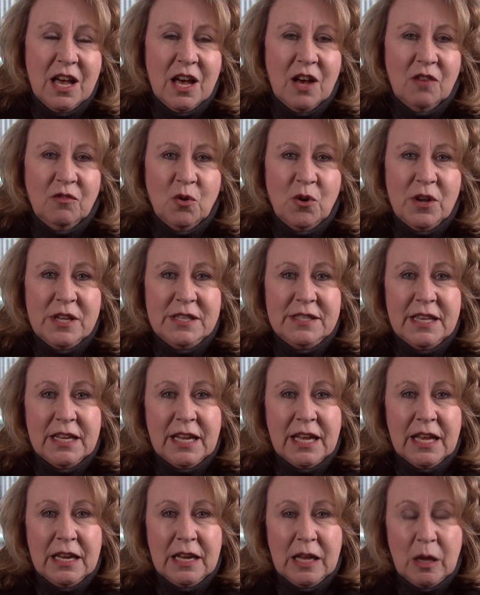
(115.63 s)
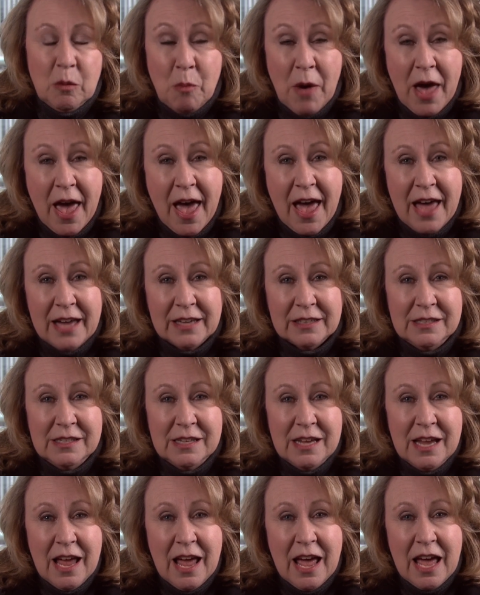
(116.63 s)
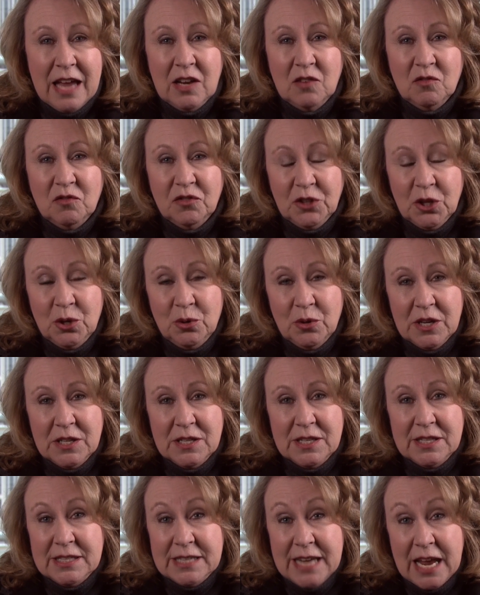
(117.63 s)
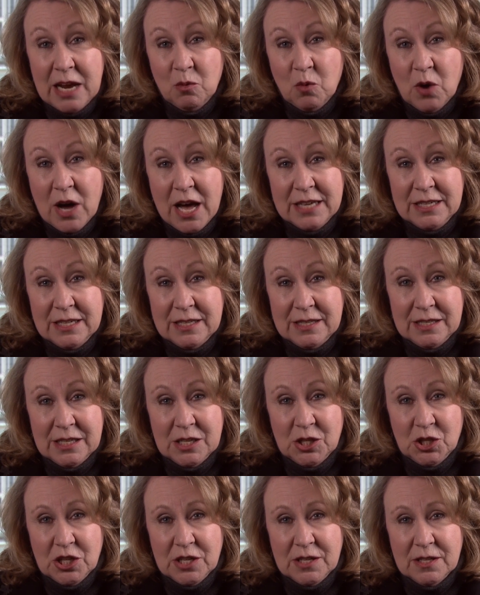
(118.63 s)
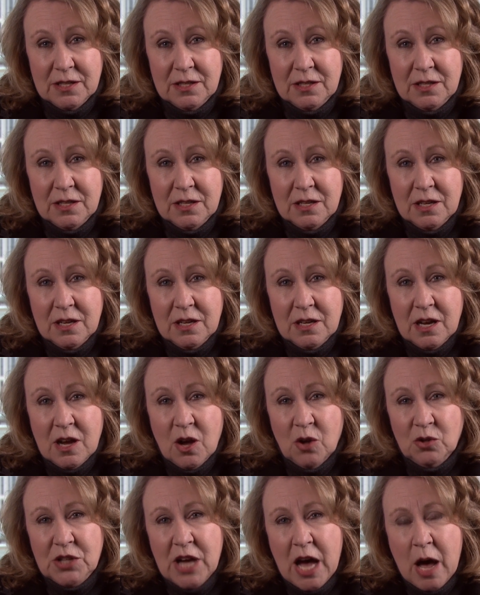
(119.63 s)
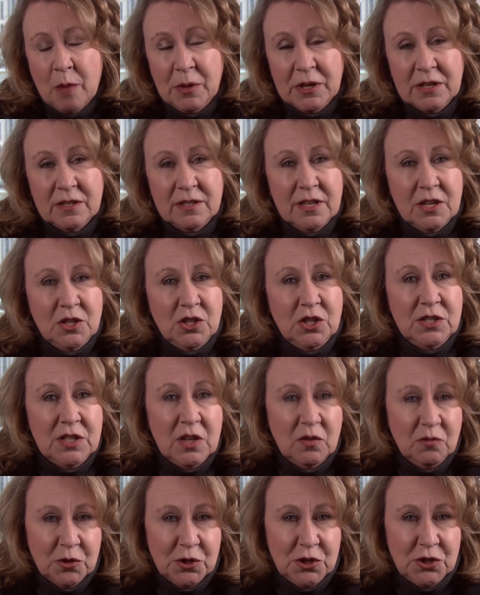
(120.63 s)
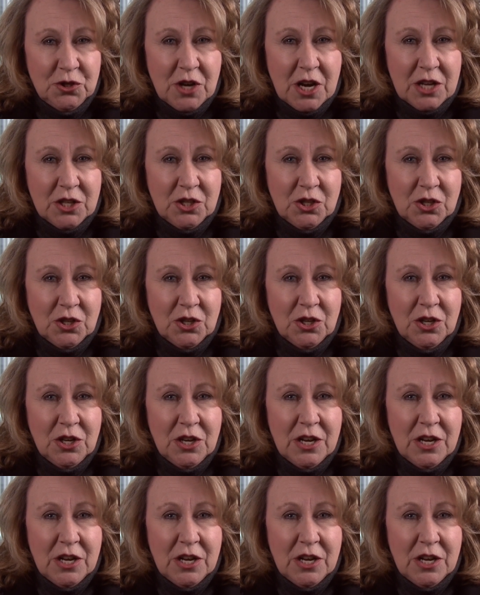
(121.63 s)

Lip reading: a voice that can impact and influence statewide decisions on topics such as infrastructure,